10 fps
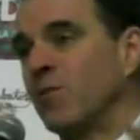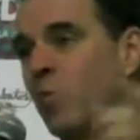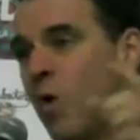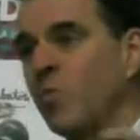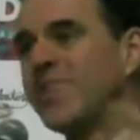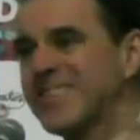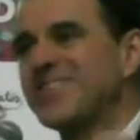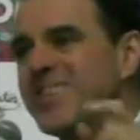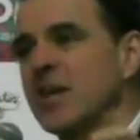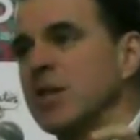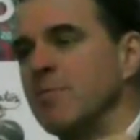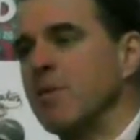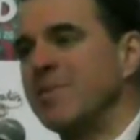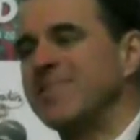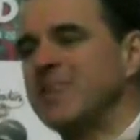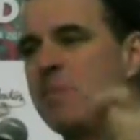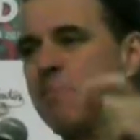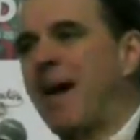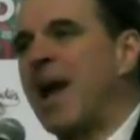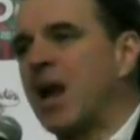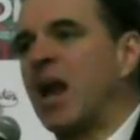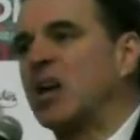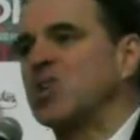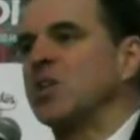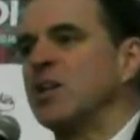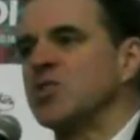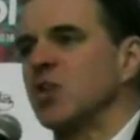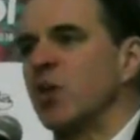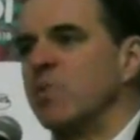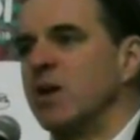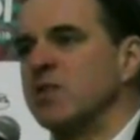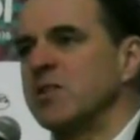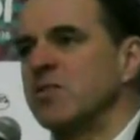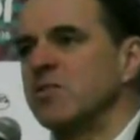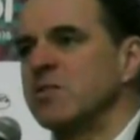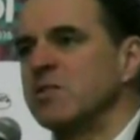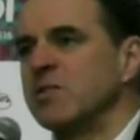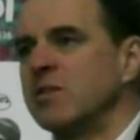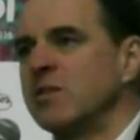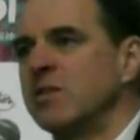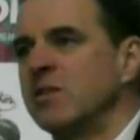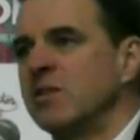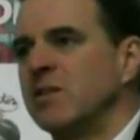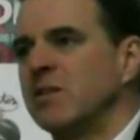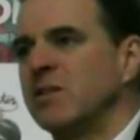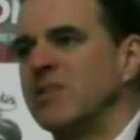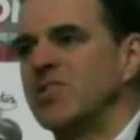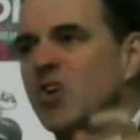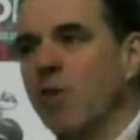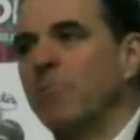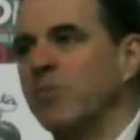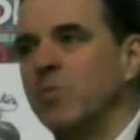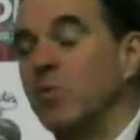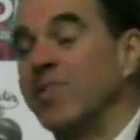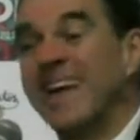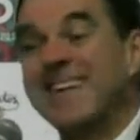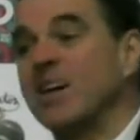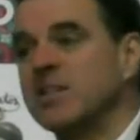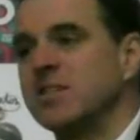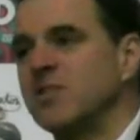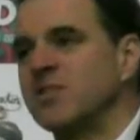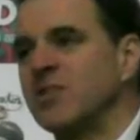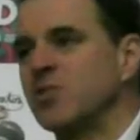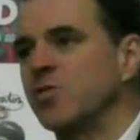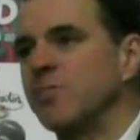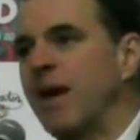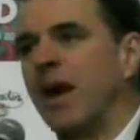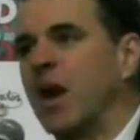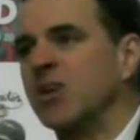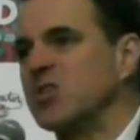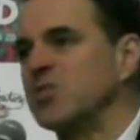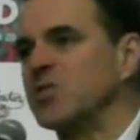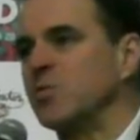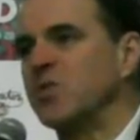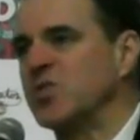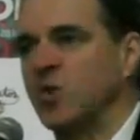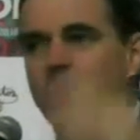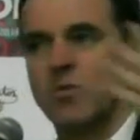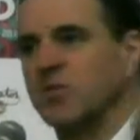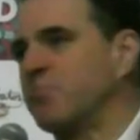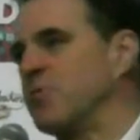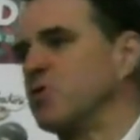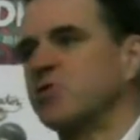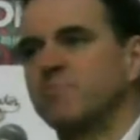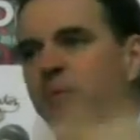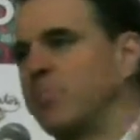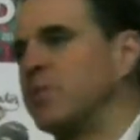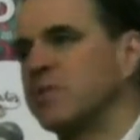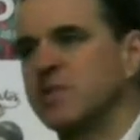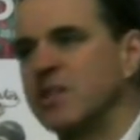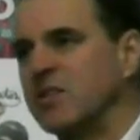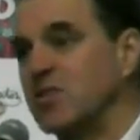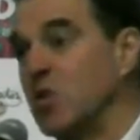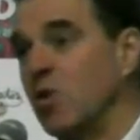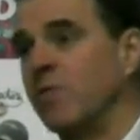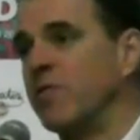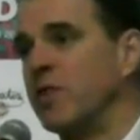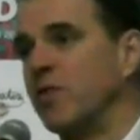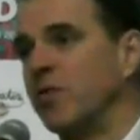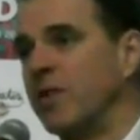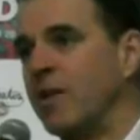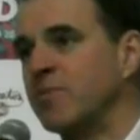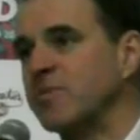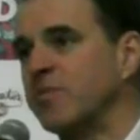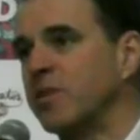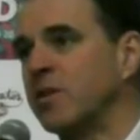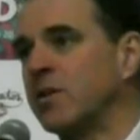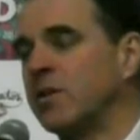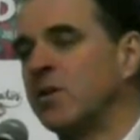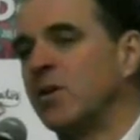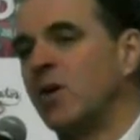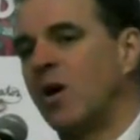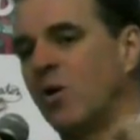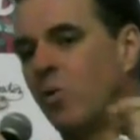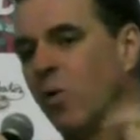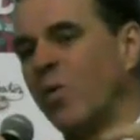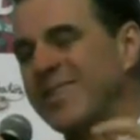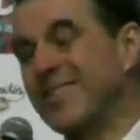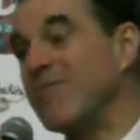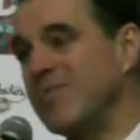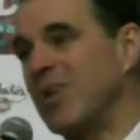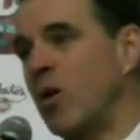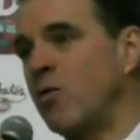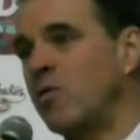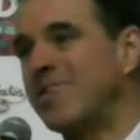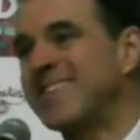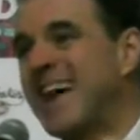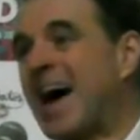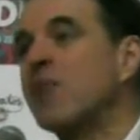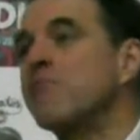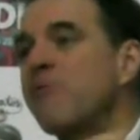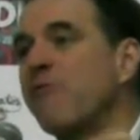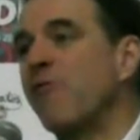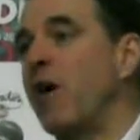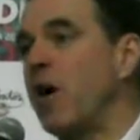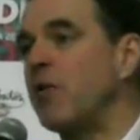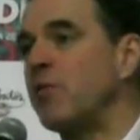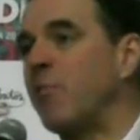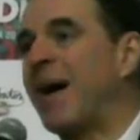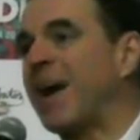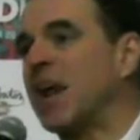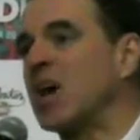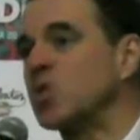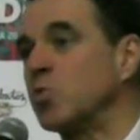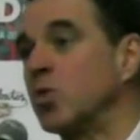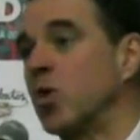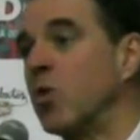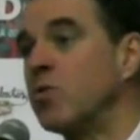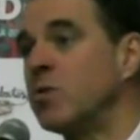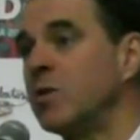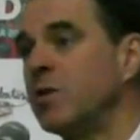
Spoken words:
What we are seeing at the moment is a backlash against globalization. It is comparable with late 19th century backlashes that we saw, which produced populist leaders all over the Northern Hemisphere. What we don't know is how far the backlash will go.